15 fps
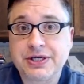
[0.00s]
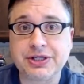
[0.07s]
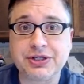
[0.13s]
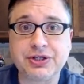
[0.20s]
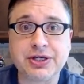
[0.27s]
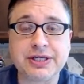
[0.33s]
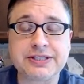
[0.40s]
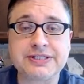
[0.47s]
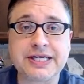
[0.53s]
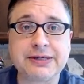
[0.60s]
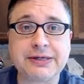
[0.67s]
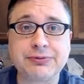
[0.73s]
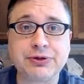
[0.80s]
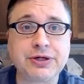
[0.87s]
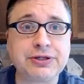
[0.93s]
you got to
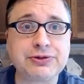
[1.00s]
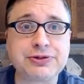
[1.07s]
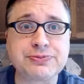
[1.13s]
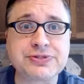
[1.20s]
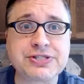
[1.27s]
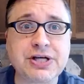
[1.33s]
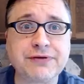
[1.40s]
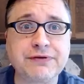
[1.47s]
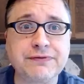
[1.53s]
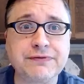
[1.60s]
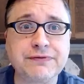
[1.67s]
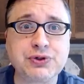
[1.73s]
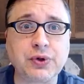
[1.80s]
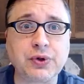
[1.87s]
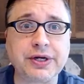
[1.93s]
do some
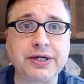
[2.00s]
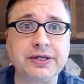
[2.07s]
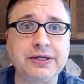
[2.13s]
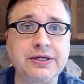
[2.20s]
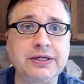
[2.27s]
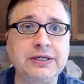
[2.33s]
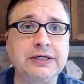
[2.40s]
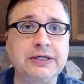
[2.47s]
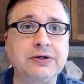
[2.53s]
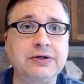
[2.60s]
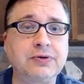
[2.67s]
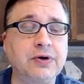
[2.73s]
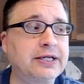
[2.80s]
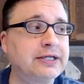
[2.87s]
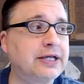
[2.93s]
self-inventory,
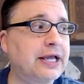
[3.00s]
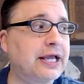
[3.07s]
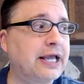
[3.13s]
right?